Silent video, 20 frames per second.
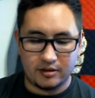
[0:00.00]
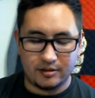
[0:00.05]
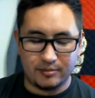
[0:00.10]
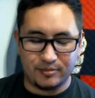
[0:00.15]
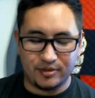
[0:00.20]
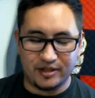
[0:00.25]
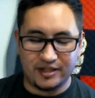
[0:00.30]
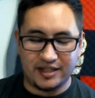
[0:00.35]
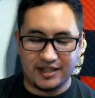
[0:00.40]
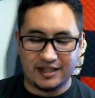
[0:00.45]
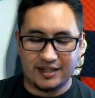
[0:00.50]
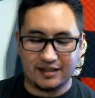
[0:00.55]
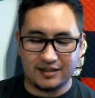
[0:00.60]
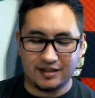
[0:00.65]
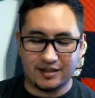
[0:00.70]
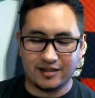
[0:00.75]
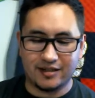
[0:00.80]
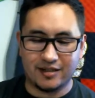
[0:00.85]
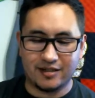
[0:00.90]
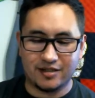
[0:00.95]
But yeah, a
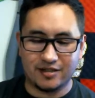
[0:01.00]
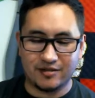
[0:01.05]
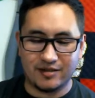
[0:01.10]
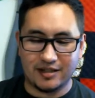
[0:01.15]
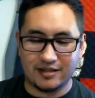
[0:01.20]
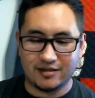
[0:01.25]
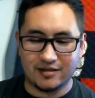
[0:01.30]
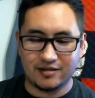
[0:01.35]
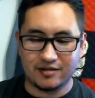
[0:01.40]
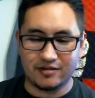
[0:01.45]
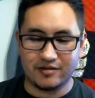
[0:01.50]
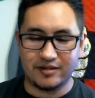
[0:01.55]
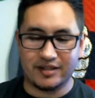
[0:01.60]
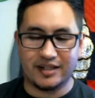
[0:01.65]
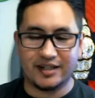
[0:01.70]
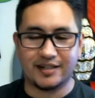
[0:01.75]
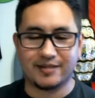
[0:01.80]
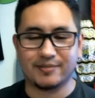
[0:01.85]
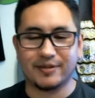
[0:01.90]
lot of these new houses are nice.